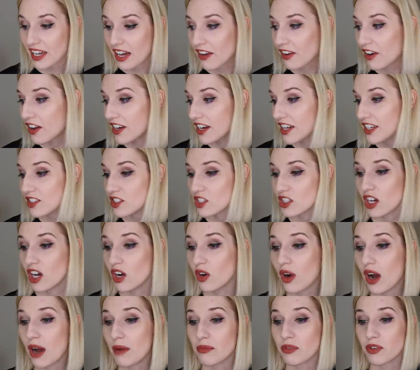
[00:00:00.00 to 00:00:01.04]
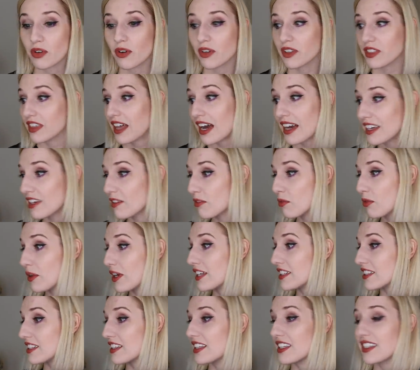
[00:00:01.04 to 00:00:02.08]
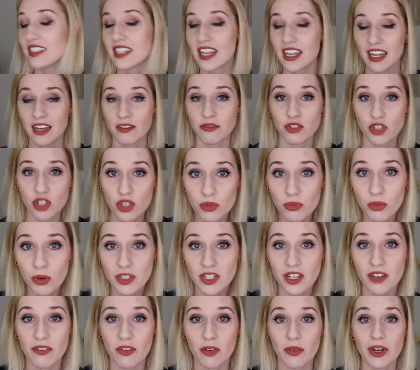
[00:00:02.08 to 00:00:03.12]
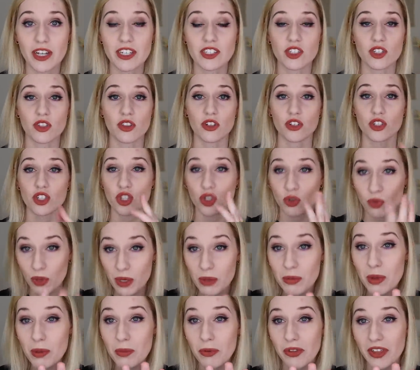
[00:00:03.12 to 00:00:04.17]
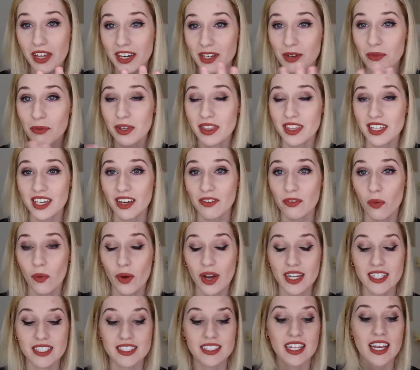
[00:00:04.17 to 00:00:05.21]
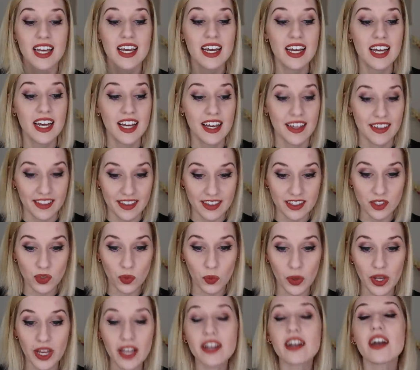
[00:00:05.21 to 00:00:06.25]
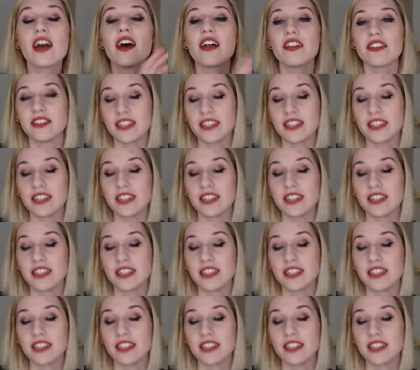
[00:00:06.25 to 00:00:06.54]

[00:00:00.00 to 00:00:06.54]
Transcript: out on it. So I'm throwing that giveaway into this and I have two more giveaways. So there's three people that can win the giveaways this week.